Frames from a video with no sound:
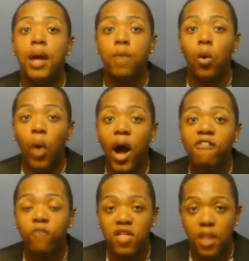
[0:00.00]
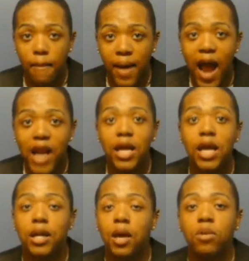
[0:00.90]
Number one, for the
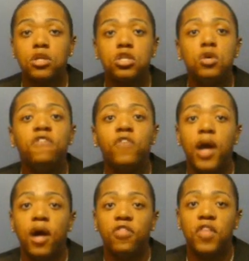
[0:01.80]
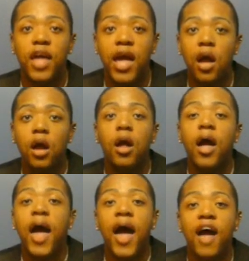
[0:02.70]
body, and number two, for healthy
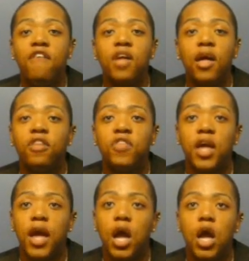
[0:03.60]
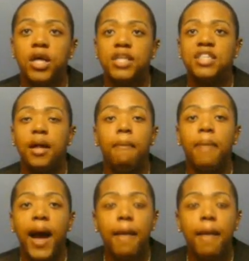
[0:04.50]
hair. Having healthy hair is a